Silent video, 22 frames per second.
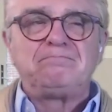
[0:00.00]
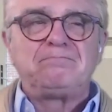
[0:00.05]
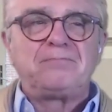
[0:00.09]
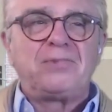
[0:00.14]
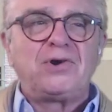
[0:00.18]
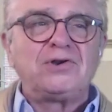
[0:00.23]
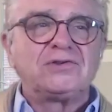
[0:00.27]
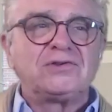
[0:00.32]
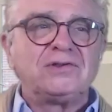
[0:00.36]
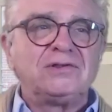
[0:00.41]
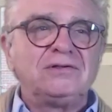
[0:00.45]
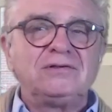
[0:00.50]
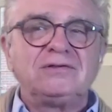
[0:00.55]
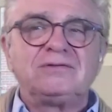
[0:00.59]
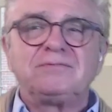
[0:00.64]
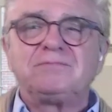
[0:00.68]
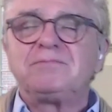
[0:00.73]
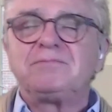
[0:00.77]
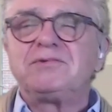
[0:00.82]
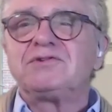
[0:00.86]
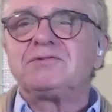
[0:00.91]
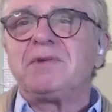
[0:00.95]
person's
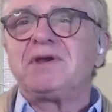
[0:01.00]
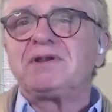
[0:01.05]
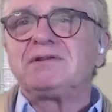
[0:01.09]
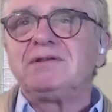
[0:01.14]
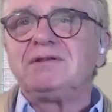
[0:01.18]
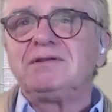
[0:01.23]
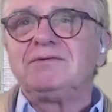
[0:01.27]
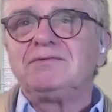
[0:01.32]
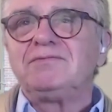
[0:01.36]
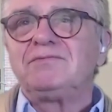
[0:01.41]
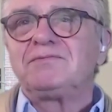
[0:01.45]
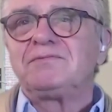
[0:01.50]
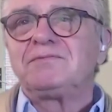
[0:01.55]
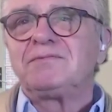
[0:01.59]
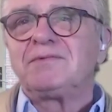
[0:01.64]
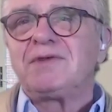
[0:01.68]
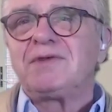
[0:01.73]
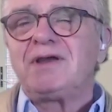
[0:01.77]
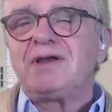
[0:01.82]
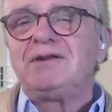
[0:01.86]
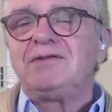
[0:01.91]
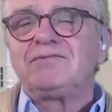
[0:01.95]
perspective
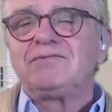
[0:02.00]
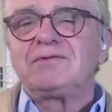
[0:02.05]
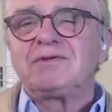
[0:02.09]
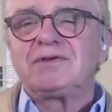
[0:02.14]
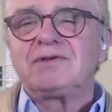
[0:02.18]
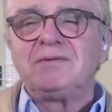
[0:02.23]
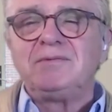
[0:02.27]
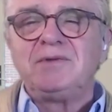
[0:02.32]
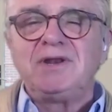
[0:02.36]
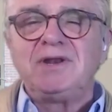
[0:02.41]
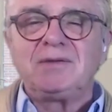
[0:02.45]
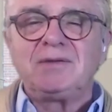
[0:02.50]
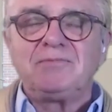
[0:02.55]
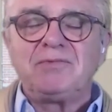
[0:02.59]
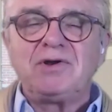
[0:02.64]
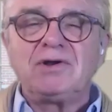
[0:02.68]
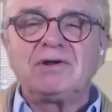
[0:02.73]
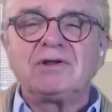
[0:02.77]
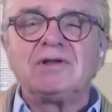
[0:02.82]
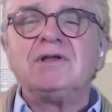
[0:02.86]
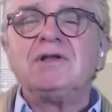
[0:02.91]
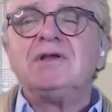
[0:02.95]
kind of comedic
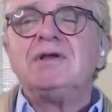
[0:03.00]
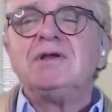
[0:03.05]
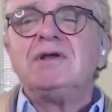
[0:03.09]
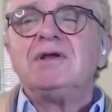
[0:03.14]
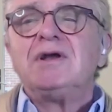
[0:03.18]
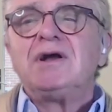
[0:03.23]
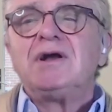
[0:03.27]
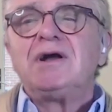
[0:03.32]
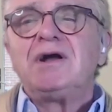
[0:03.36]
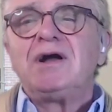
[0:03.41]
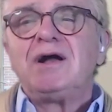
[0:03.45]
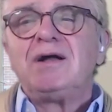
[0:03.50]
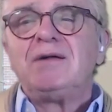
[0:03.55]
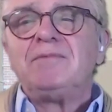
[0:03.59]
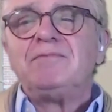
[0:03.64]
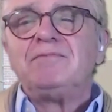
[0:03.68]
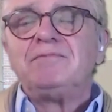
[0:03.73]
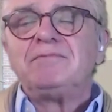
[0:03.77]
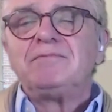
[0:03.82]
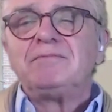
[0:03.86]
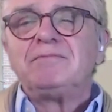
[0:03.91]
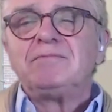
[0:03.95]
book,
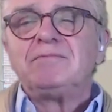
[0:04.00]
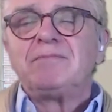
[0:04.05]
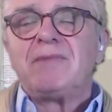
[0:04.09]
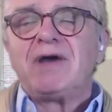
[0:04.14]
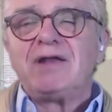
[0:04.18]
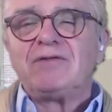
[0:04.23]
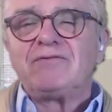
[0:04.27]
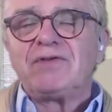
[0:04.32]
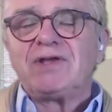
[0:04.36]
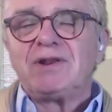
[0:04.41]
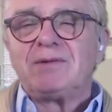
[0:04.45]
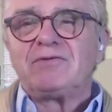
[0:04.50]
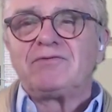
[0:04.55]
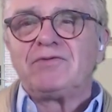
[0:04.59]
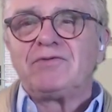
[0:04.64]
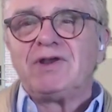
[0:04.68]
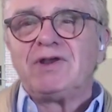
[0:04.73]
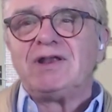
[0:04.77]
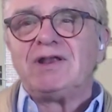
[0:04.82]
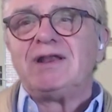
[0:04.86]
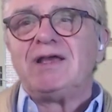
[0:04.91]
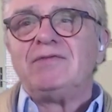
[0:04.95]
My Inflatable
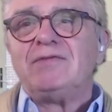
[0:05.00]
Friend.